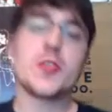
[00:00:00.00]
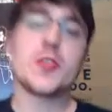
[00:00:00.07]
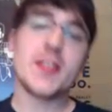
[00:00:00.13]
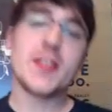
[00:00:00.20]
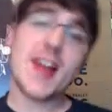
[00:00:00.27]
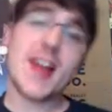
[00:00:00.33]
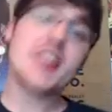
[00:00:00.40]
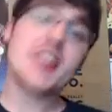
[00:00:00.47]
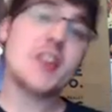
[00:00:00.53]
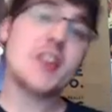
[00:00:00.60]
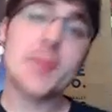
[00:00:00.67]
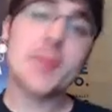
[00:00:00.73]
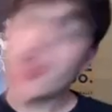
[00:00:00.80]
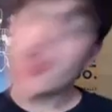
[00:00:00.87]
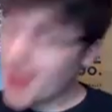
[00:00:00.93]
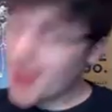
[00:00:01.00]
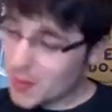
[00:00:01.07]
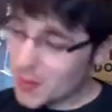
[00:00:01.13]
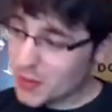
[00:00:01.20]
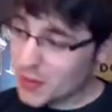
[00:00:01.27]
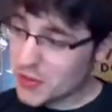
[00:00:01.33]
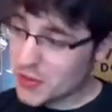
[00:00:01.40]
That is something I will
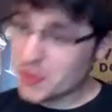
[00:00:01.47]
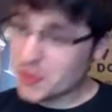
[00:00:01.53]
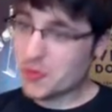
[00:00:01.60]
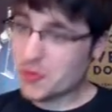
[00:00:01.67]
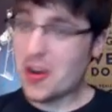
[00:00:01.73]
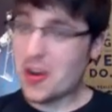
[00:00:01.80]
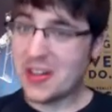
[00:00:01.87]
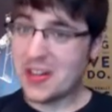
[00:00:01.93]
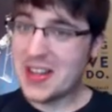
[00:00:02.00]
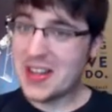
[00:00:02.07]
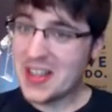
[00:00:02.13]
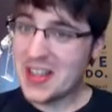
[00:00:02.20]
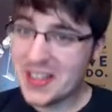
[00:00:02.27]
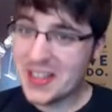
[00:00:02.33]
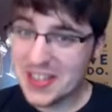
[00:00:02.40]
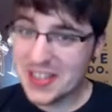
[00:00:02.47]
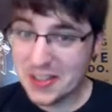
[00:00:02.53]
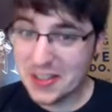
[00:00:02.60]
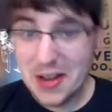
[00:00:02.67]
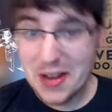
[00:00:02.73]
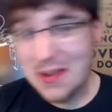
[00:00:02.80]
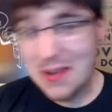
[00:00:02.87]
strongly
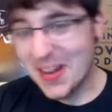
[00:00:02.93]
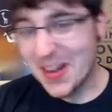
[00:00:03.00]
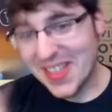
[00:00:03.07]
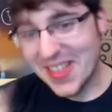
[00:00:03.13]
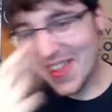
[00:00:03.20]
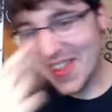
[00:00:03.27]
disagree with.